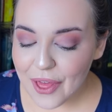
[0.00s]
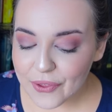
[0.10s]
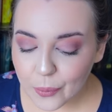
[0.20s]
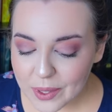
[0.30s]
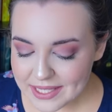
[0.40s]

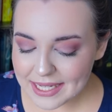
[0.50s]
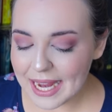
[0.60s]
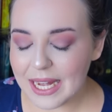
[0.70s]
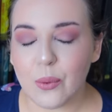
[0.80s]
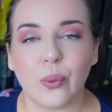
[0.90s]
There
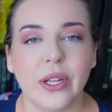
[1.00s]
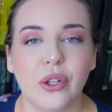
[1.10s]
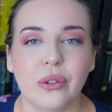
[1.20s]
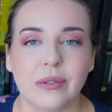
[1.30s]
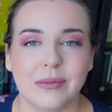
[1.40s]
wasn't any
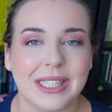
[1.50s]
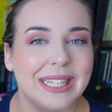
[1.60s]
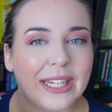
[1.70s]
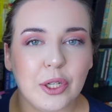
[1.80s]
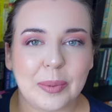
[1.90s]
real
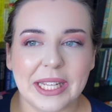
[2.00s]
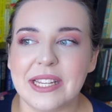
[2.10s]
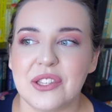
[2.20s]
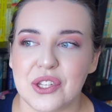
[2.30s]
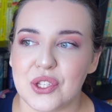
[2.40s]
clear
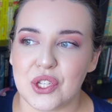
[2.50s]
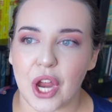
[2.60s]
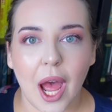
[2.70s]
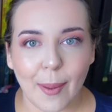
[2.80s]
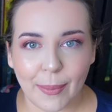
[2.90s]
place to
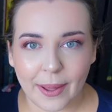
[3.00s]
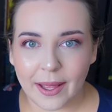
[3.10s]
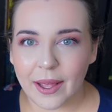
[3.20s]
stop